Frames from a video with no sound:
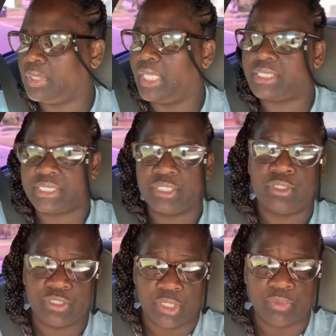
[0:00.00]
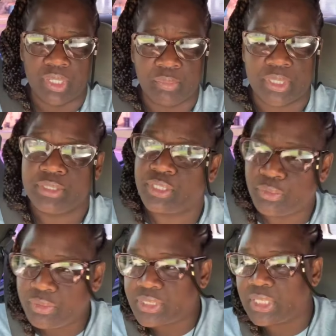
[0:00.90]
it's still a donate button. So
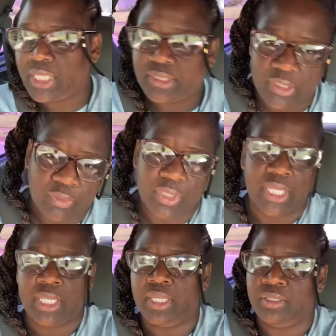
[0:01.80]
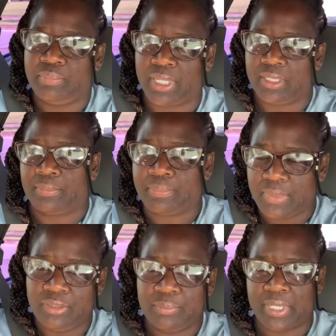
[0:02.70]
you select donate and you pay the
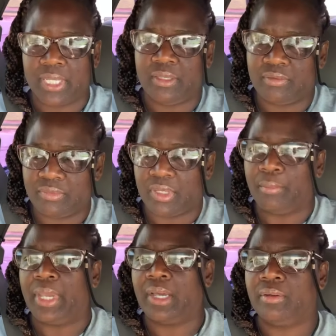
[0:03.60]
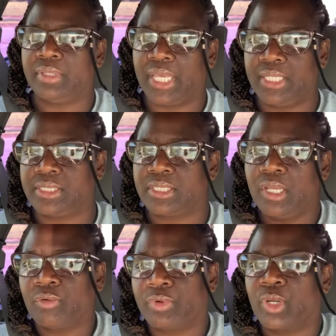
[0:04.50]
amount that's
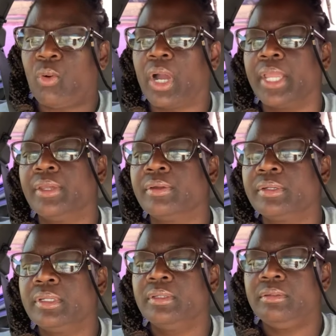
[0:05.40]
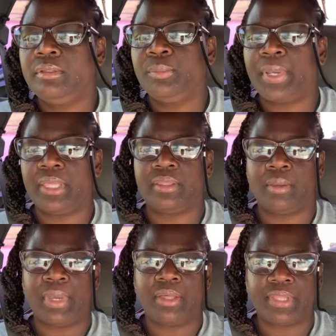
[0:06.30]
required. You pay the
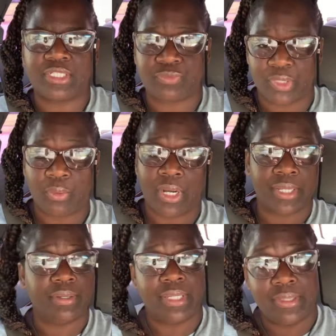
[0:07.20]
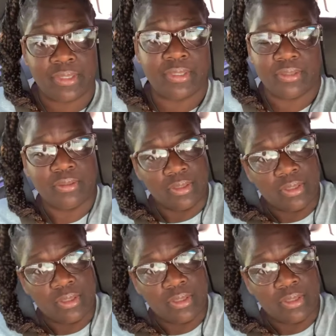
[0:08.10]
amount that's required, and then